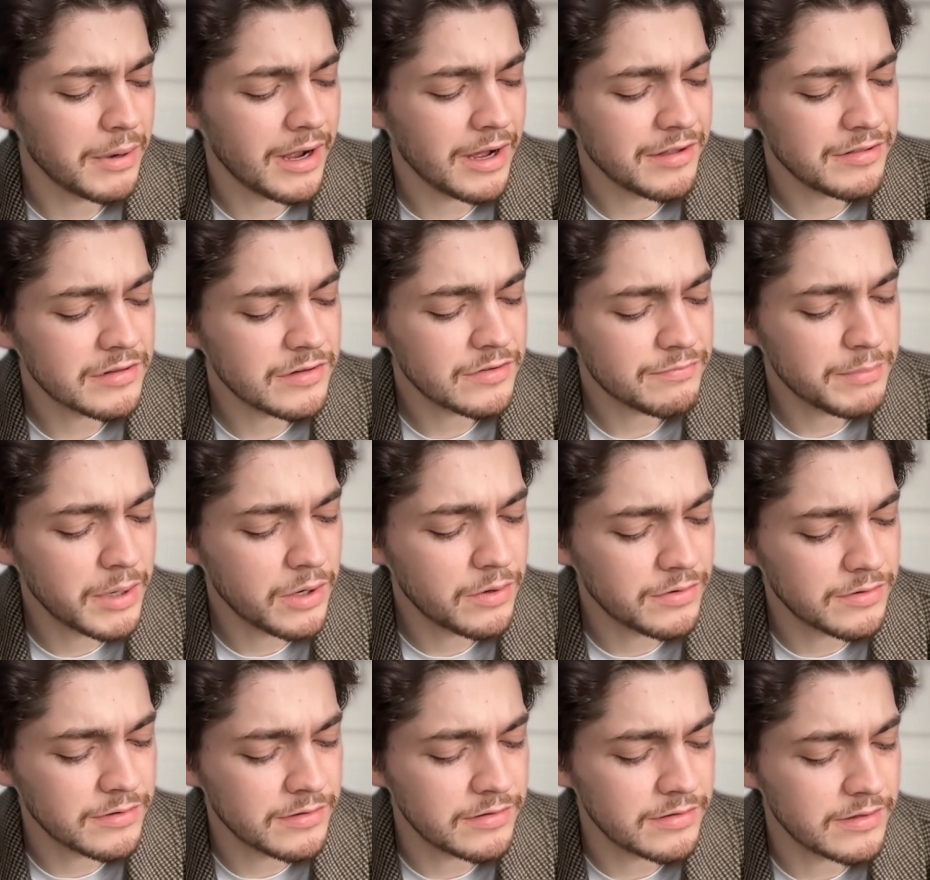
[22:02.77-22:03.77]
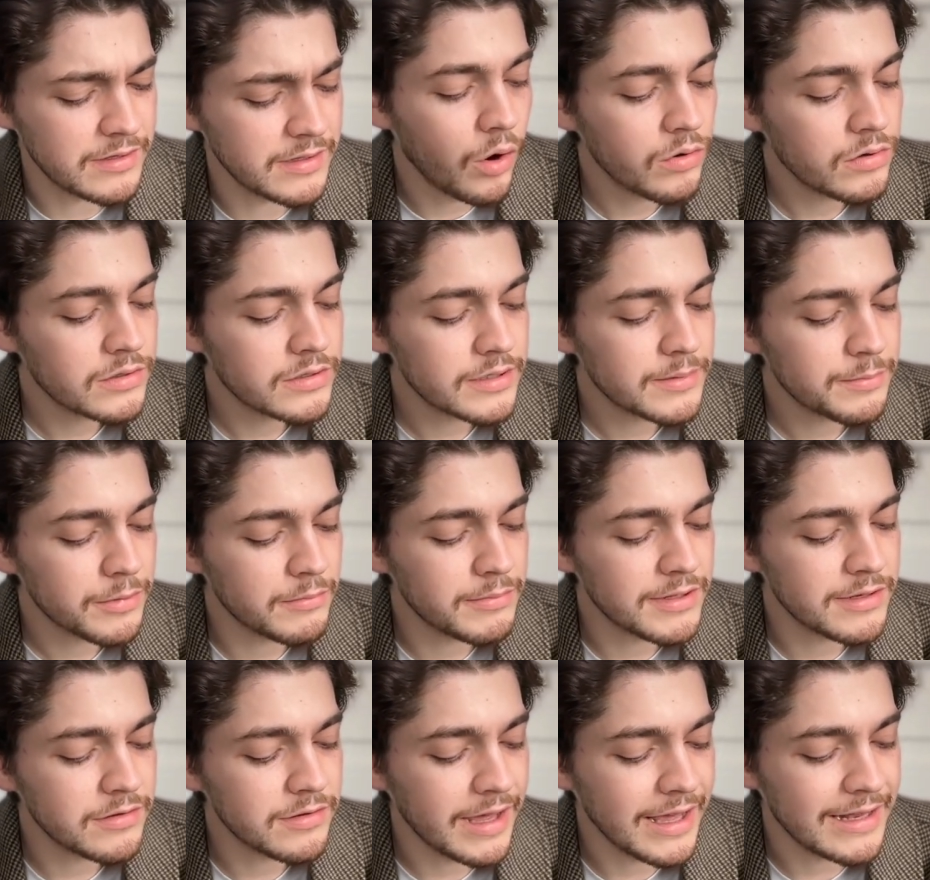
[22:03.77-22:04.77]
positive potency only
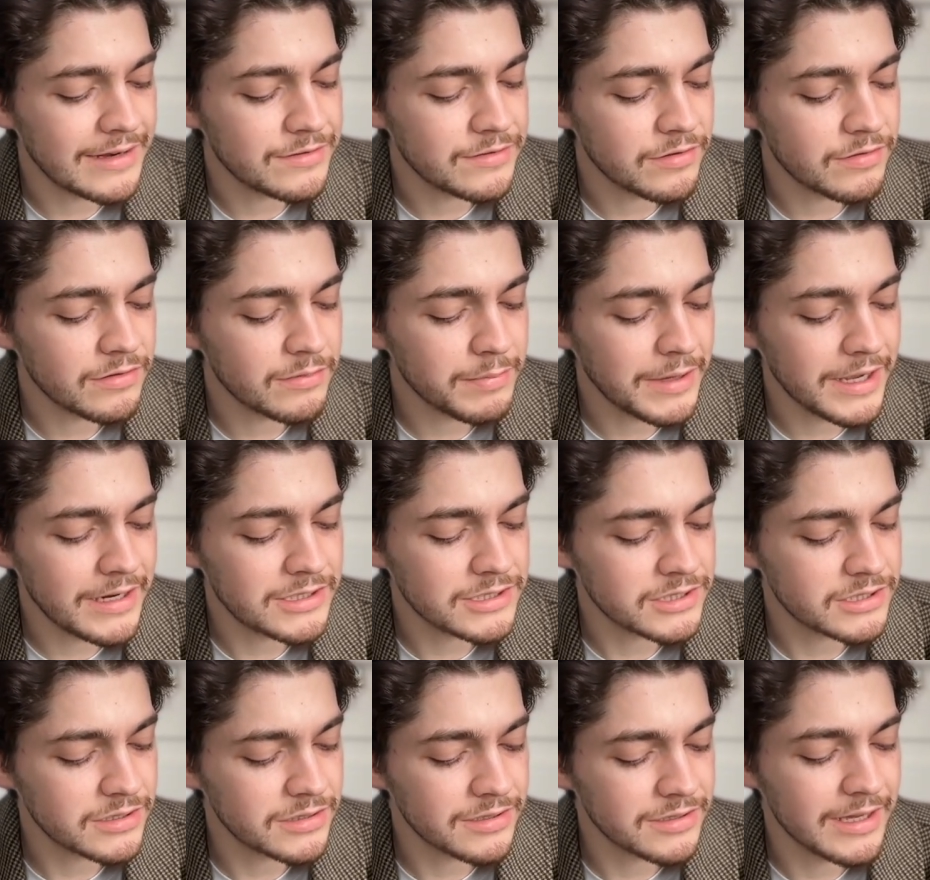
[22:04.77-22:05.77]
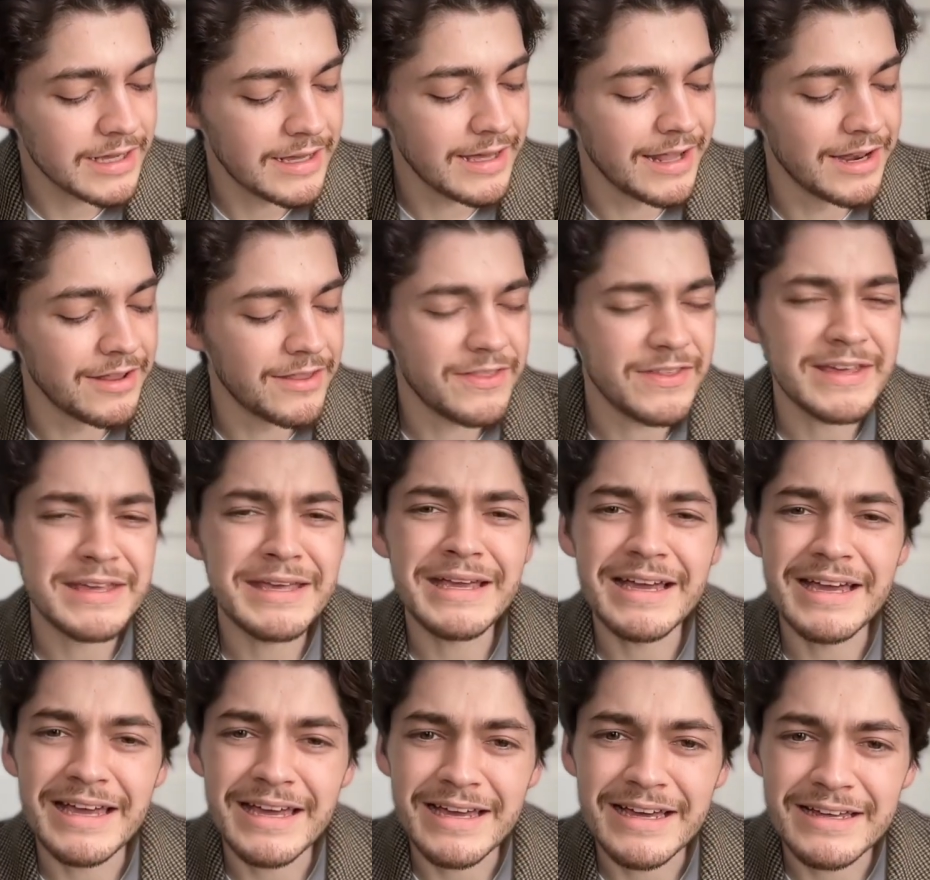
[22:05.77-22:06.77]
permits anticipation and
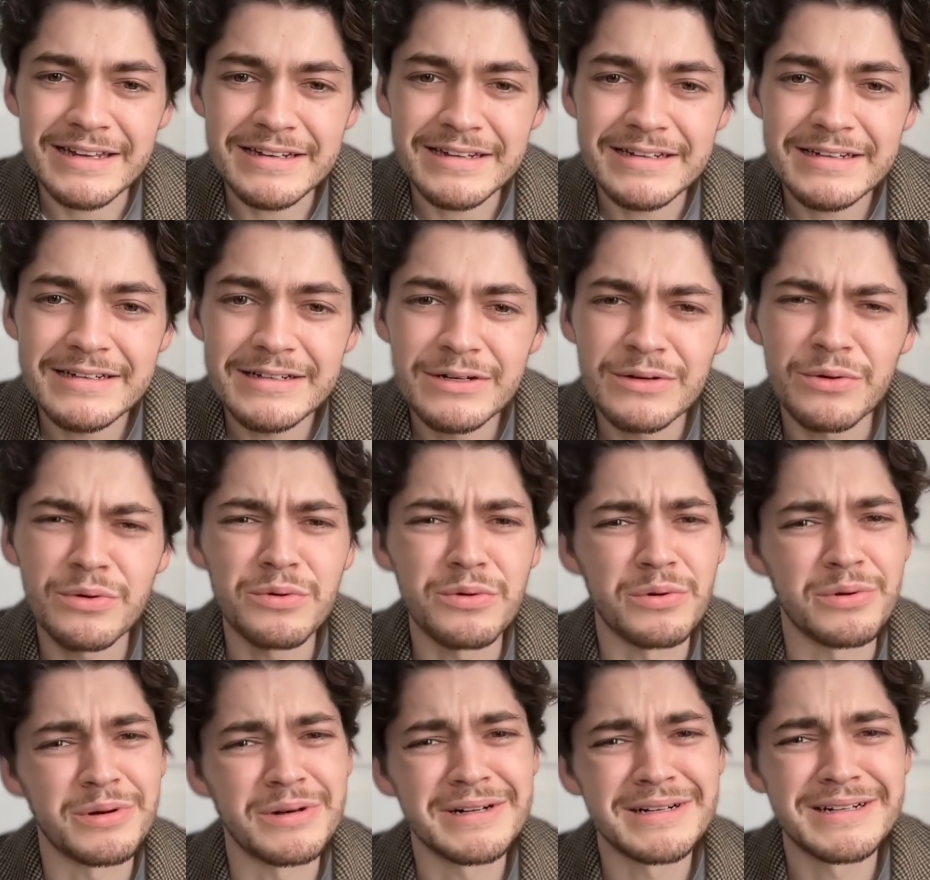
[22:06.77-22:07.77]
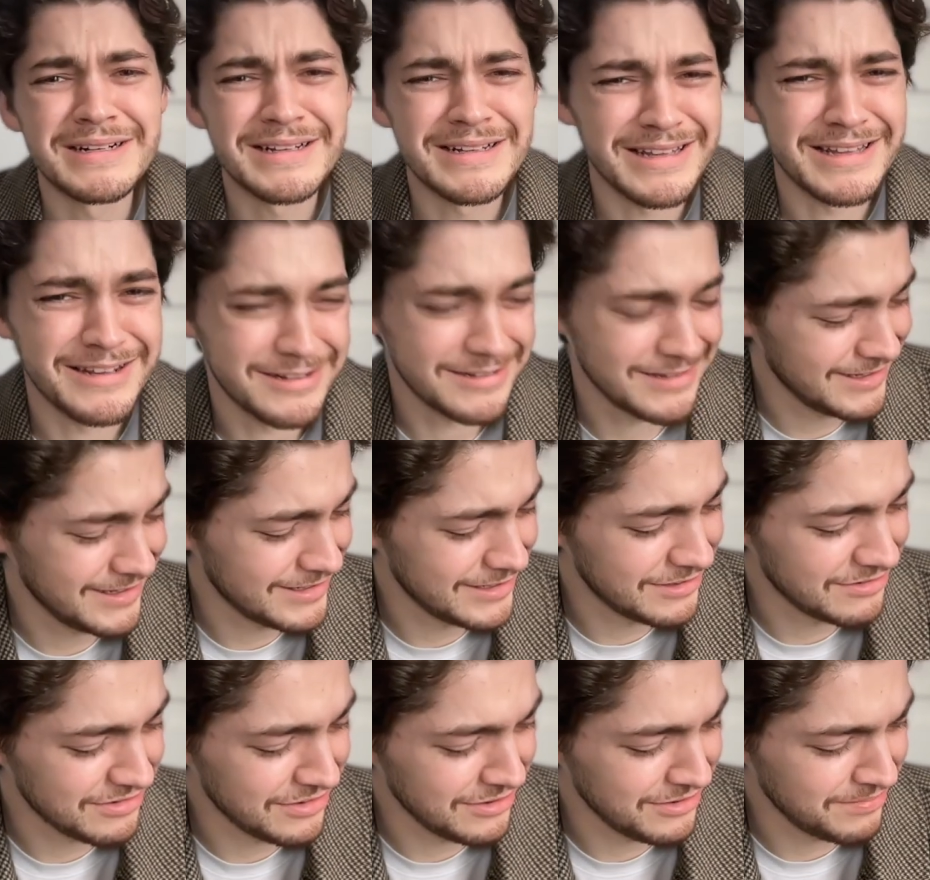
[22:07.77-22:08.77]
thinking ahead. Ooh, that,
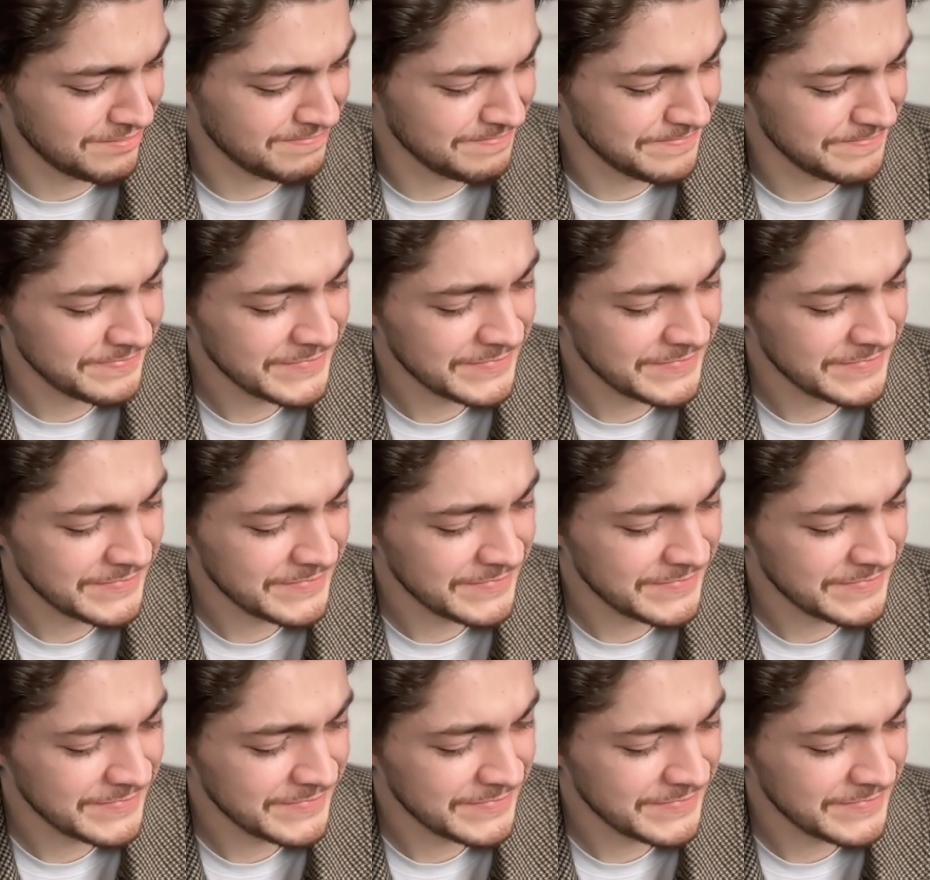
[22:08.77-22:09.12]
that home.